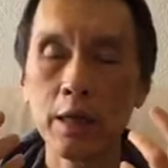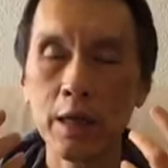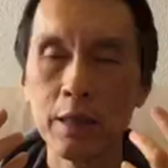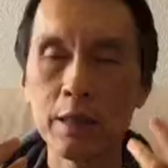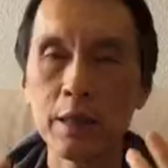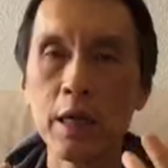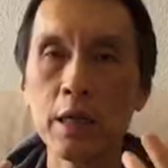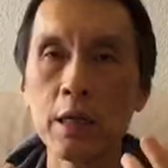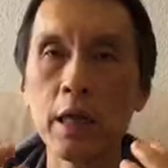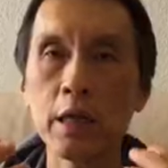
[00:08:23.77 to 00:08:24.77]

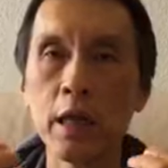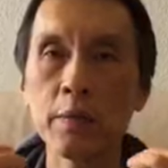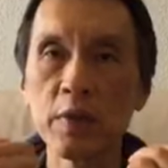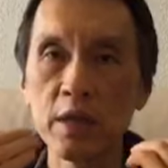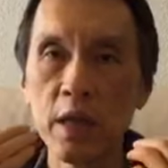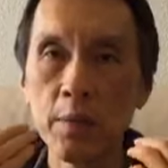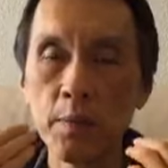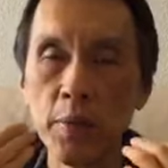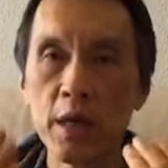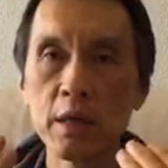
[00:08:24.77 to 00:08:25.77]
understand and have the same
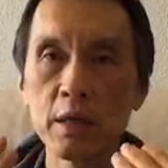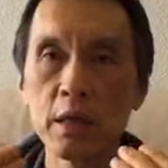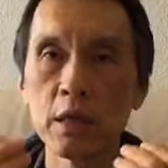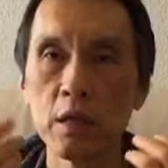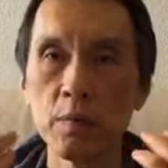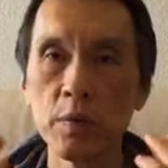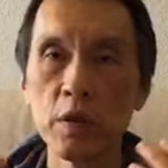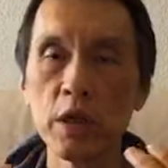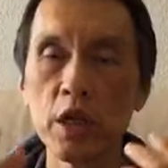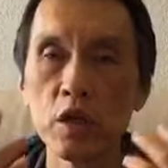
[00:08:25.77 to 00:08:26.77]
pace in the
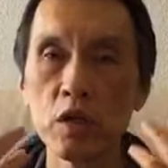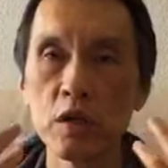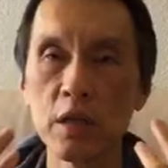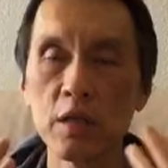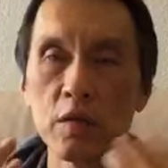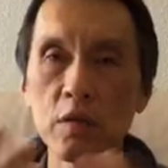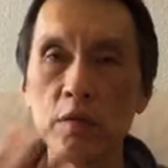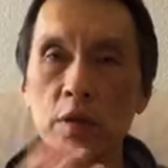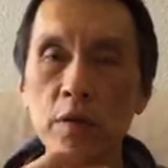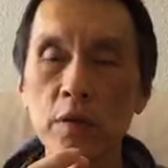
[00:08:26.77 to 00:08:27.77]
communications and so
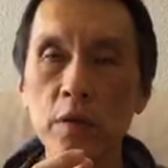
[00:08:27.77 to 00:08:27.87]
forth,